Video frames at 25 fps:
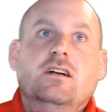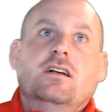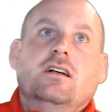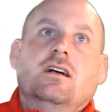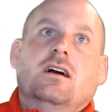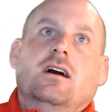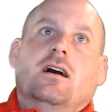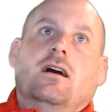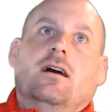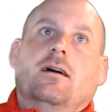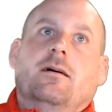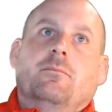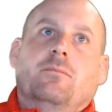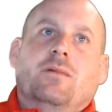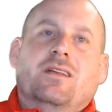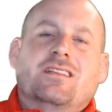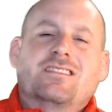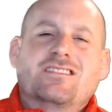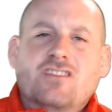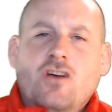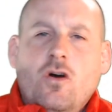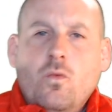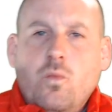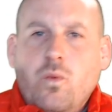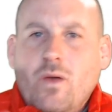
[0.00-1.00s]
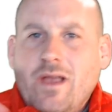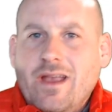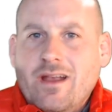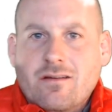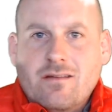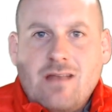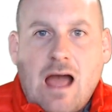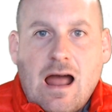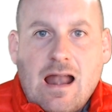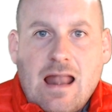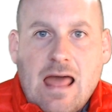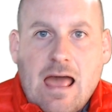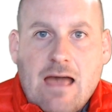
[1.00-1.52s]
It's so weird
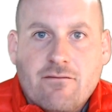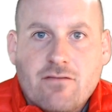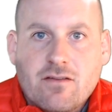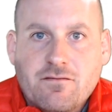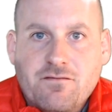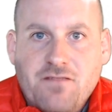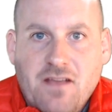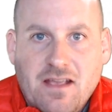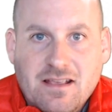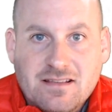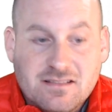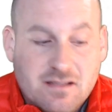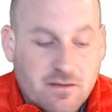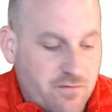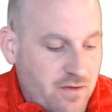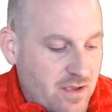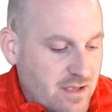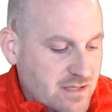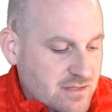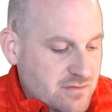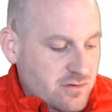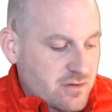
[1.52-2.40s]
not having face-to-face